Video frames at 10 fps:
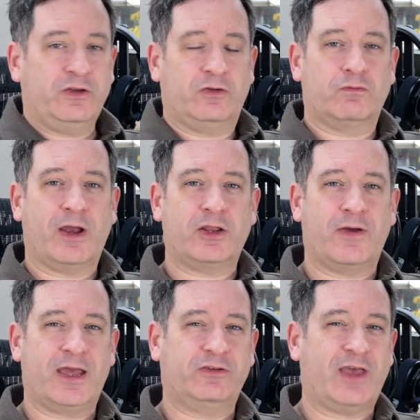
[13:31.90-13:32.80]

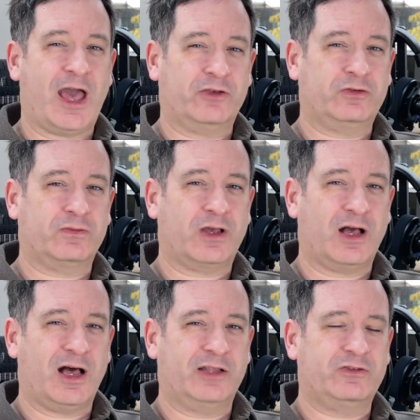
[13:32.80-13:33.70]
Radiohead's House of
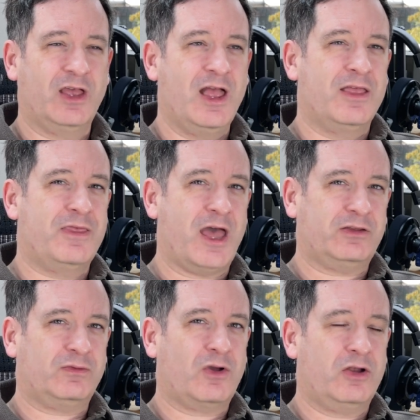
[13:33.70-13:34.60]
Cards,
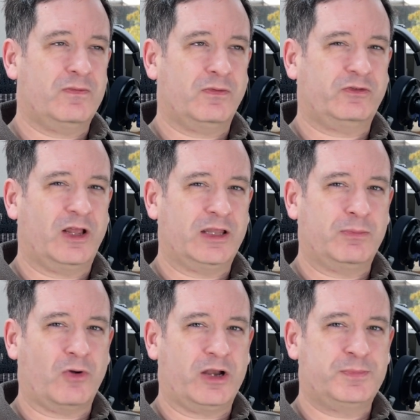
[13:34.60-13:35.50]
that kind of slightly
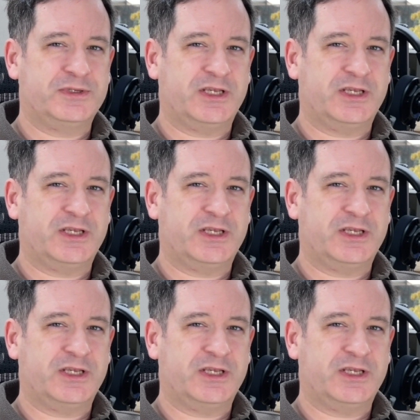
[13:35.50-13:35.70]
brighter